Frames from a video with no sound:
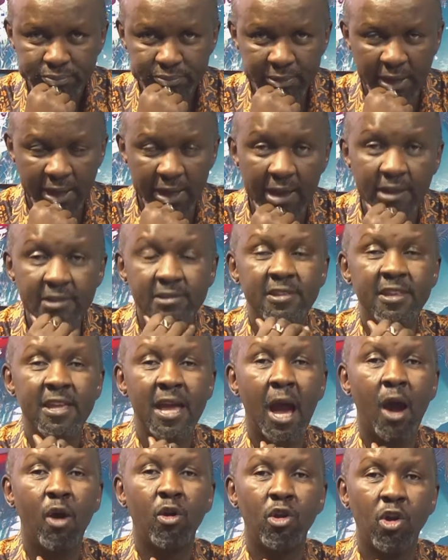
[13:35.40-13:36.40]
And let's see
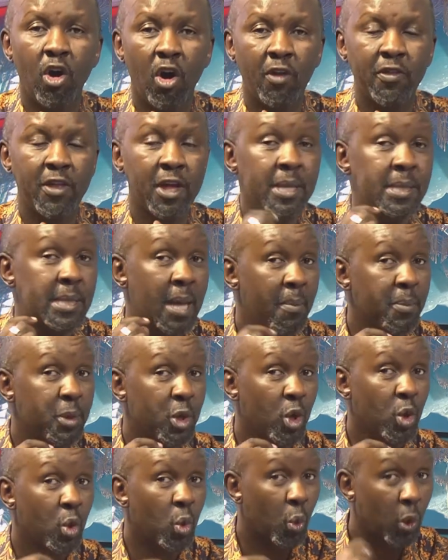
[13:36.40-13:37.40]
how long the
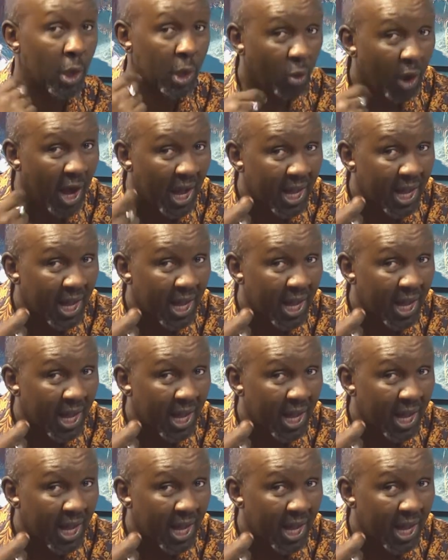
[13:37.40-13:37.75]
resumption will work.